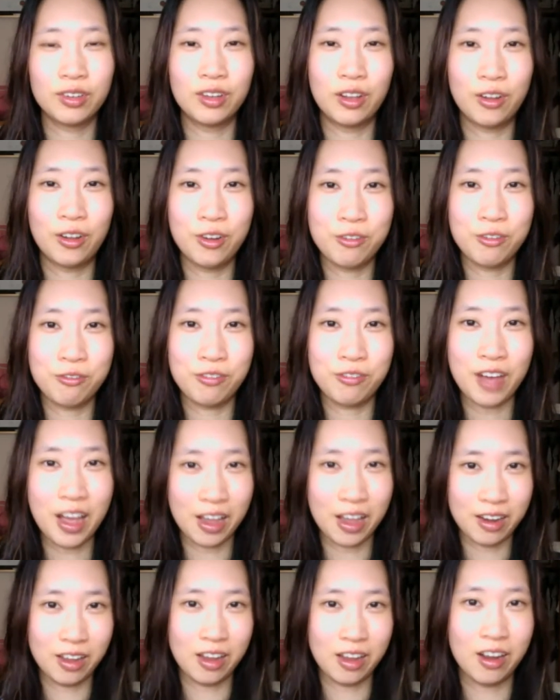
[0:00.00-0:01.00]
low
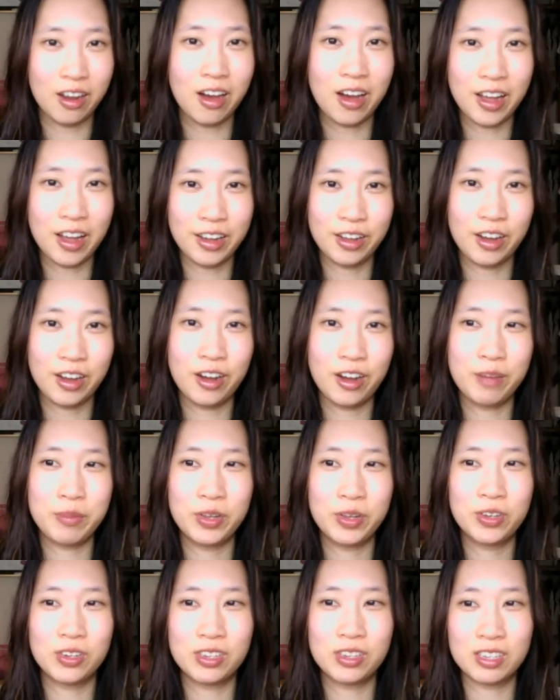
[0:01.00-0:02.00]
fat and high carb
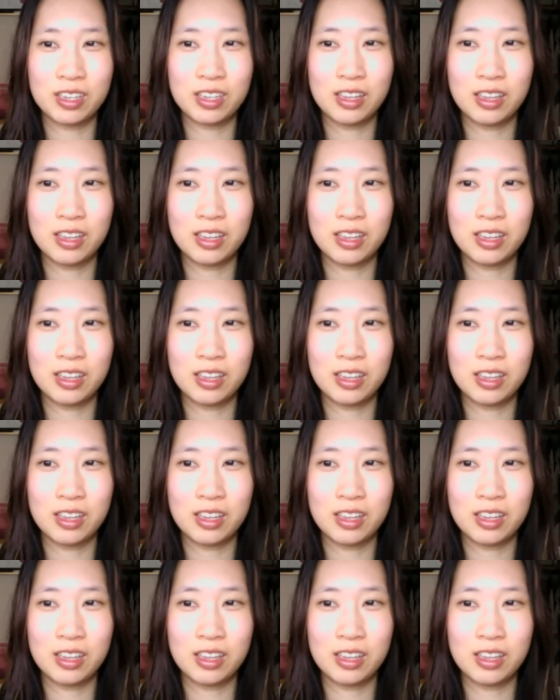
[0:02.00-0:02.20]
because